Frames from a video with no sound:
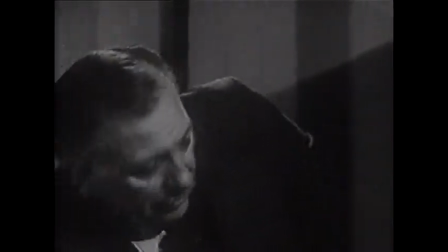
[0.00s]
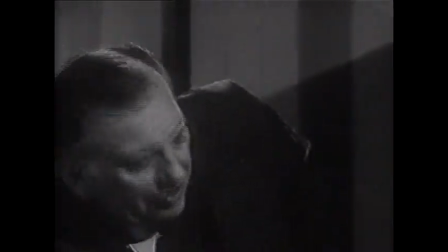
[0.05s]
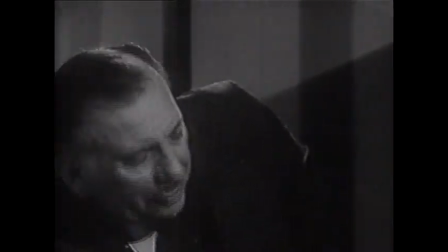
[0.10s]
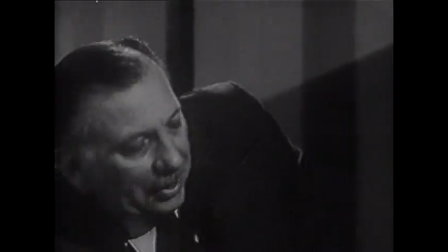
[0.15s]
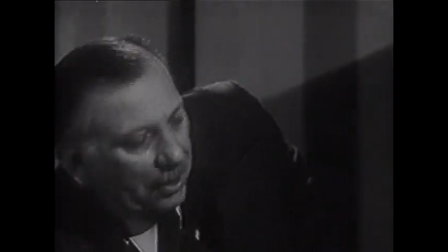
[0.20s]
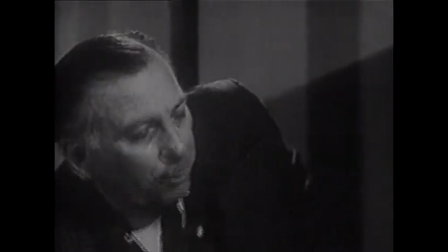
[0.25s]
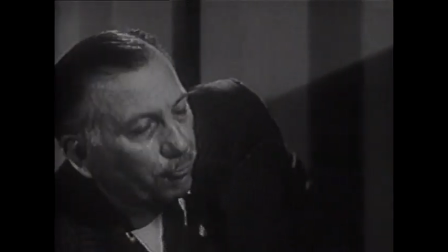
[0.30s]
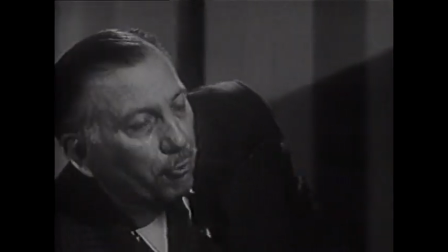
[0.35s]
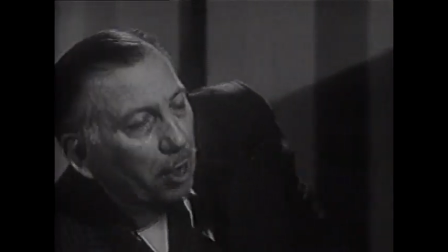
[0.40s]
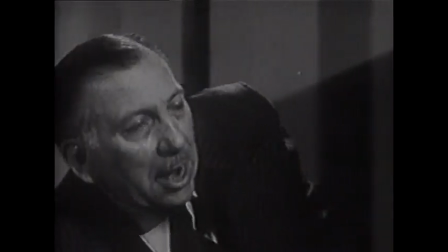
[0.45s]

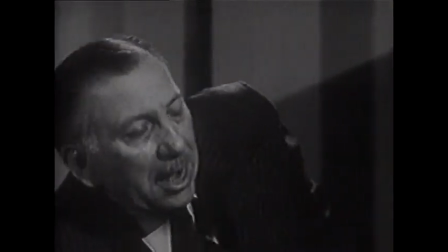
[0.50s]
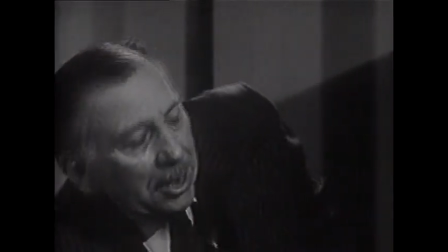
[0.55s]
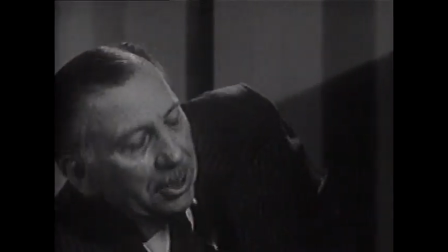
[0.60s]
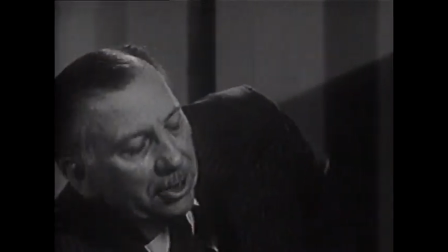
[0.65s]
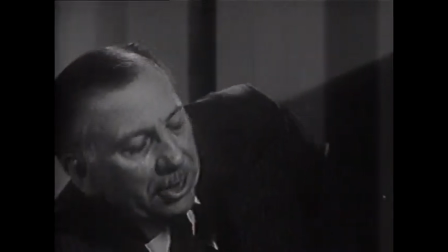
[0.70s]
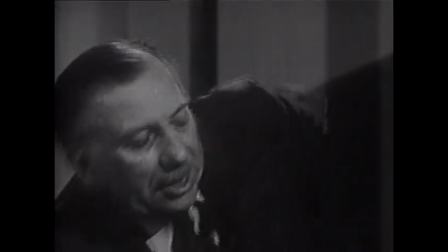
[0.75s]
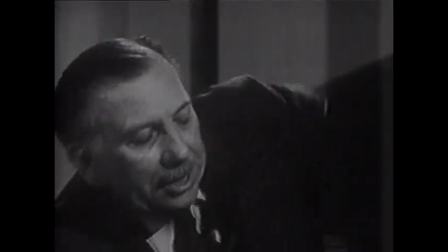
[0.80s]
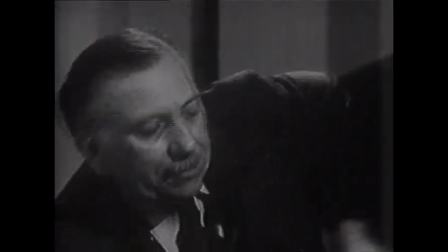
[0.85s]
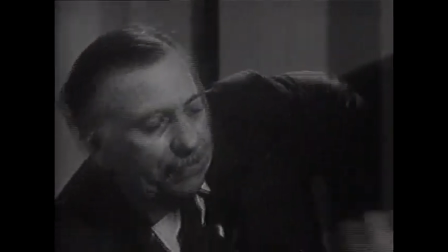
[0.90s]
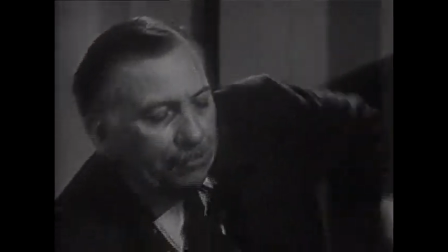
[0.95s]
Said right
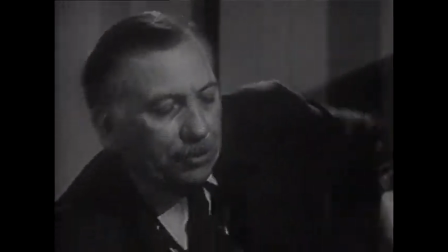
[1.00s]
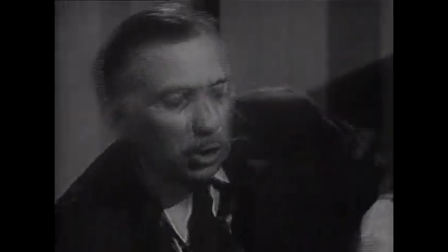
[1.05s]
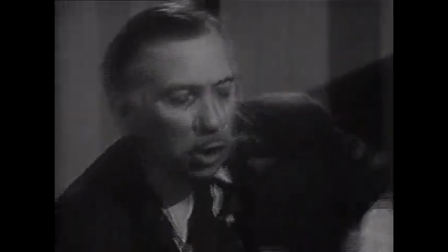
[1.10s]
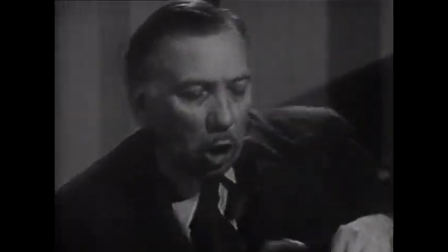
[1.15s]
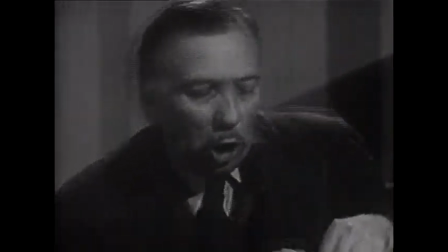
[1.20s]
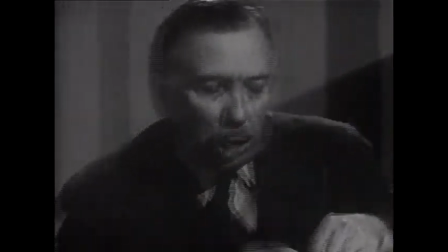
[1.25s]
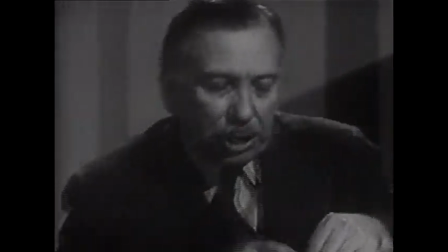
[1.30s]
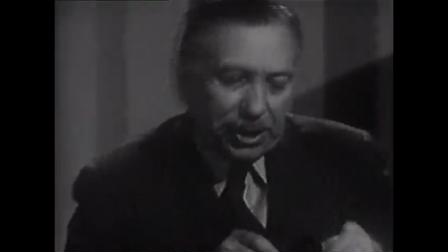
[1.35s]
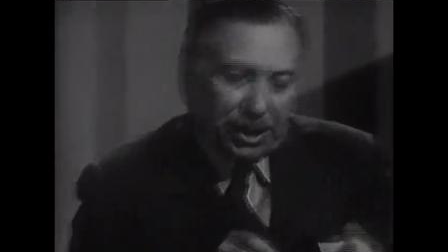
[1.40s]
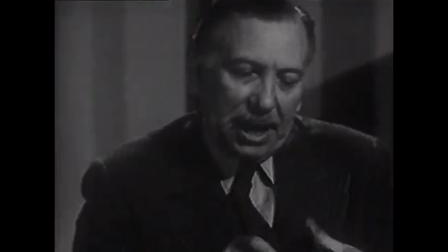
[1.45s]
on it,
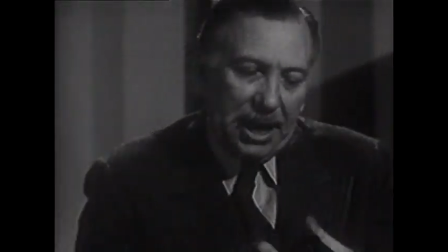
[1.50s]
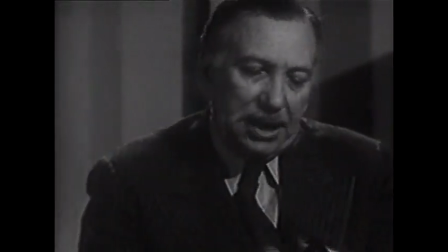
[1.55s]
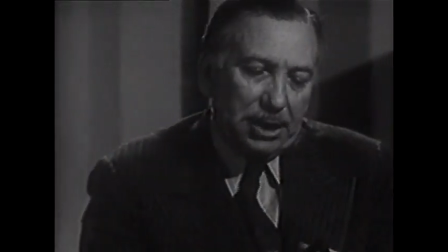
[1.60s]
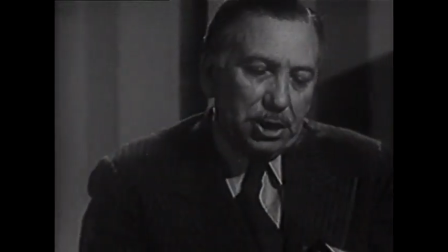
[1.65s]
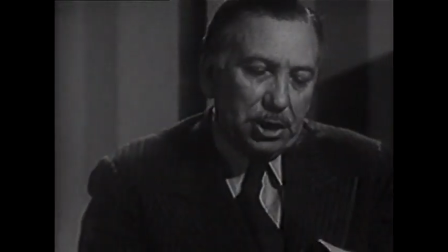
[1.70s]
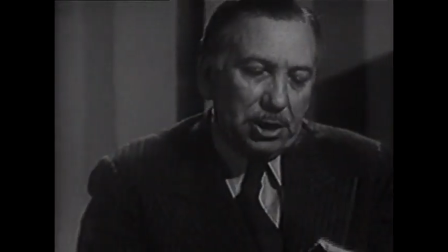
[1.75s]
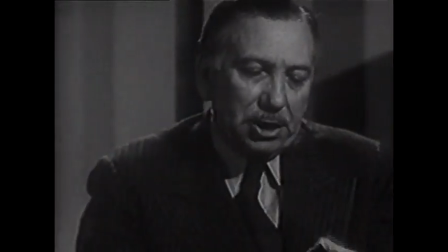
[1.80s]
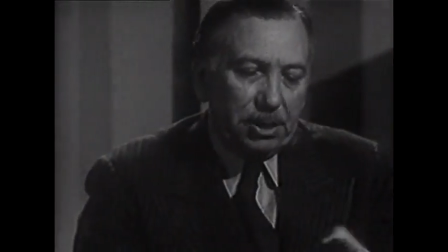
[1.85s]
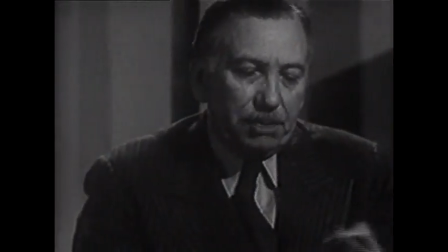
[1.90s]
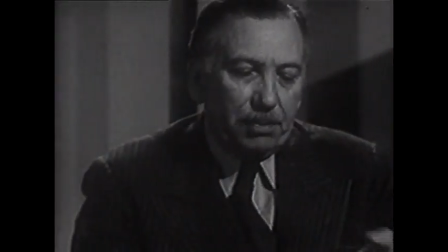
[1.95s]
Los
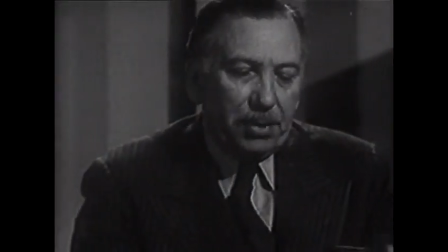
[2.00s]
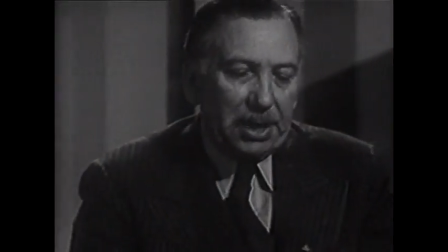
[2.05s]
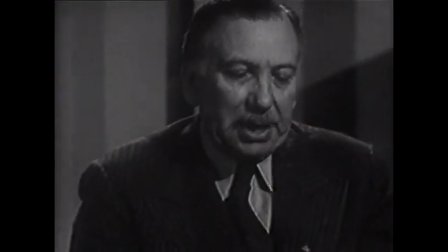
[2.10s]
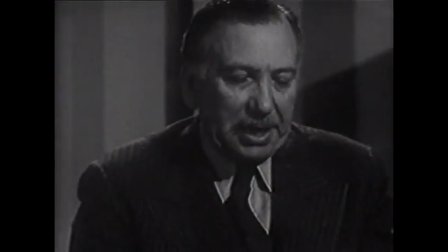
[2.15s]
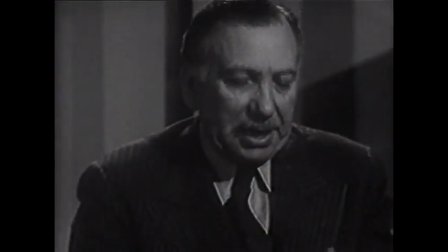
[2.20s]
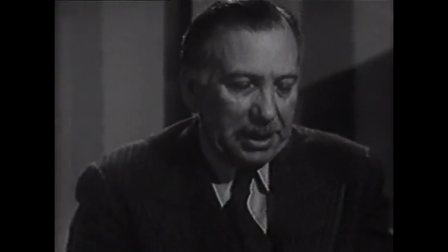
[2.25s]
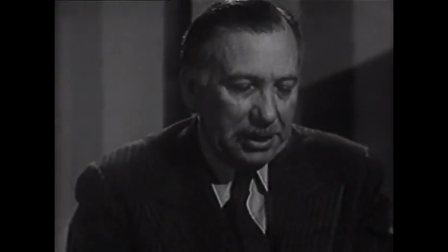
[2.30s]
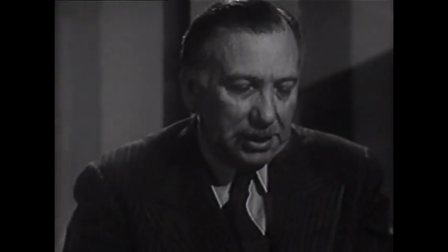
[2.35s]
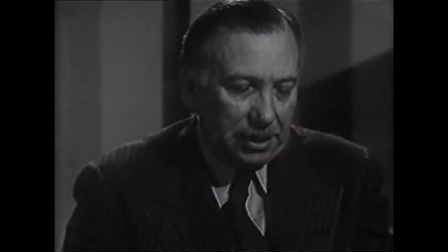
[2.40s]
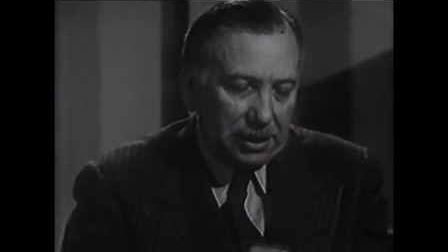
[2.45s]
Angeles
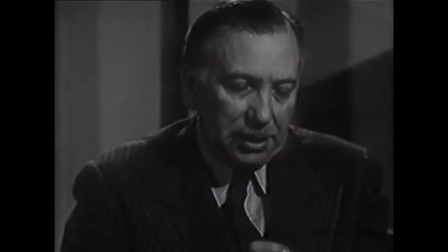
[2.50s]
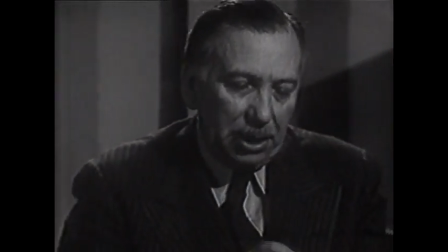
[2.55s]
Police,